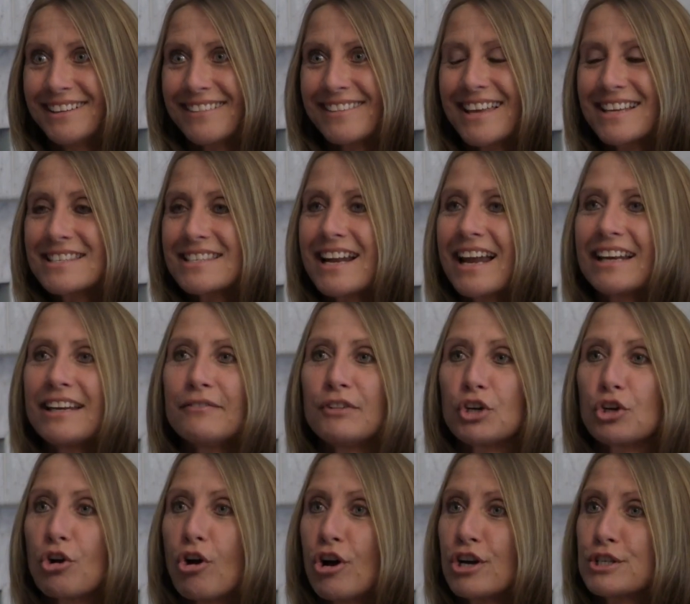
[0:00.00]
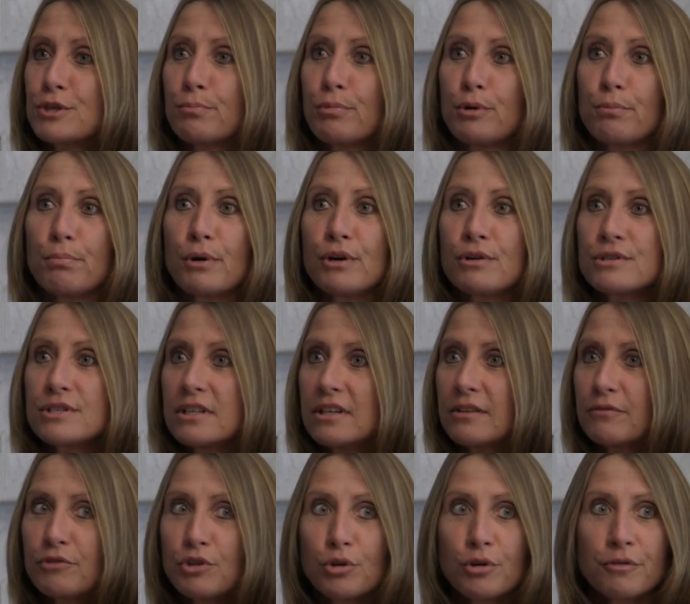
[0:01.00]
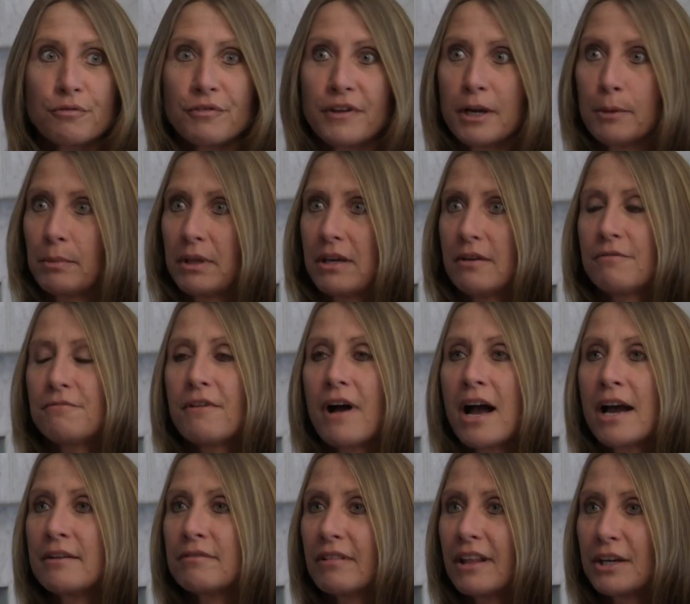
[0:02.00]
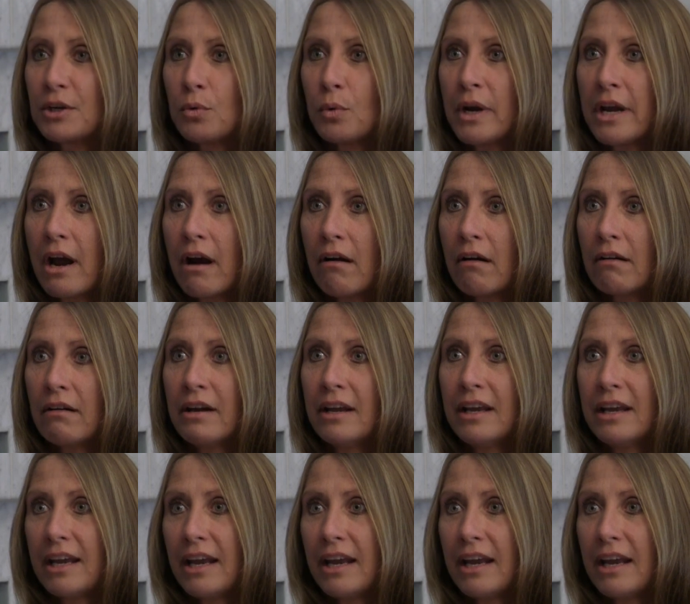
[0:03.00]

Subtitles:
That's not even a cost per person. If you're a family of 5 like we are,